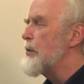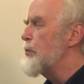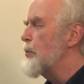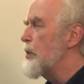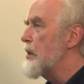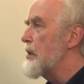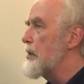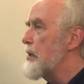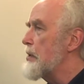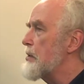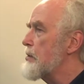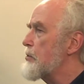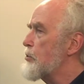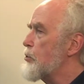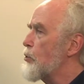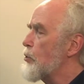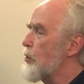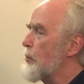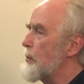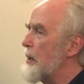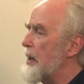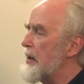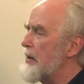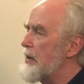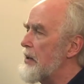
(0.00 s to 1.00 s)
We can talk
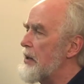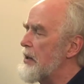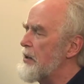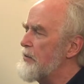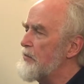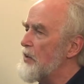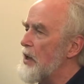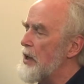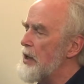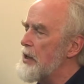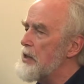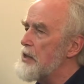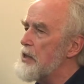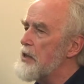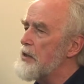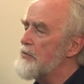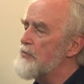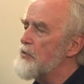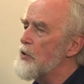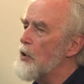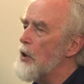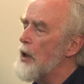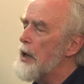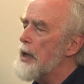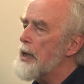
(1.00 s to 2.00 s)
about that over lunch if
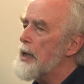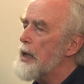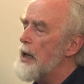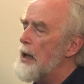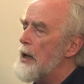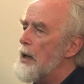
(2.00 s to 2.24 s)
you like.